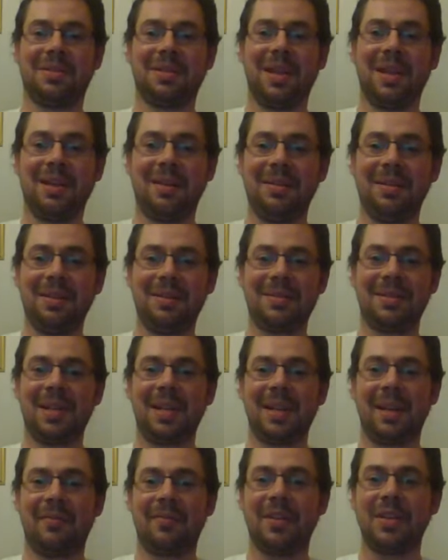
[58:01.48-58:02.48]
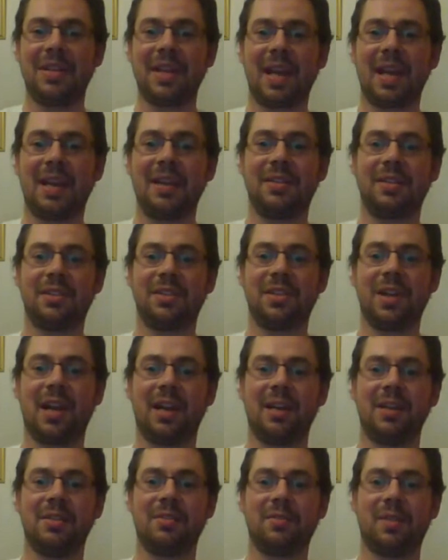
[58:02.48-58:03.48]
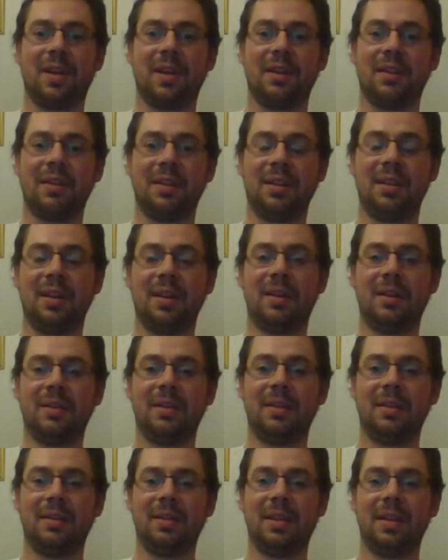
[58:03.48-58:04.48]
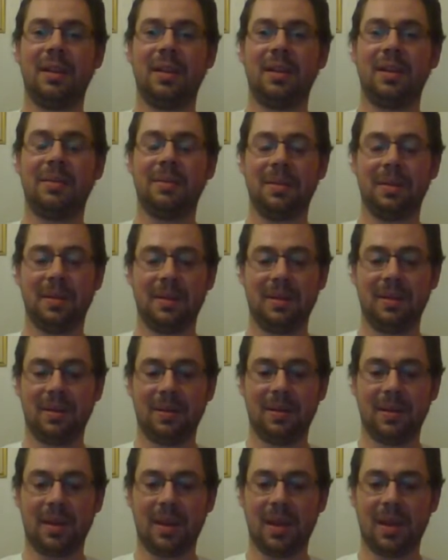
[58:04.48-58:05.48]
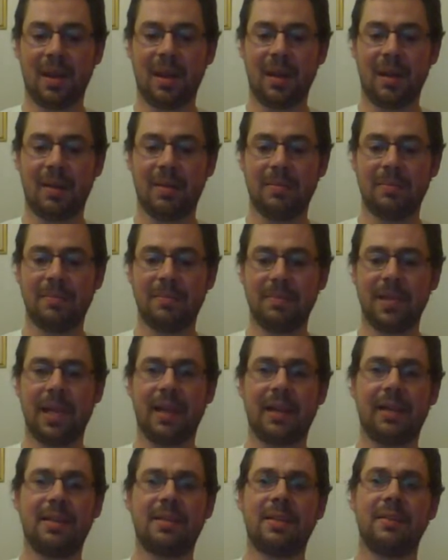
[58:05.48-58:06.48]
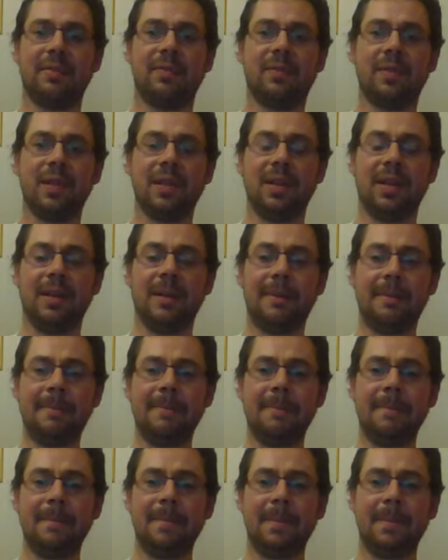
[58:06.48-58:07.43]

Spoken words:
just see every day as a challenge rather than a negative, really.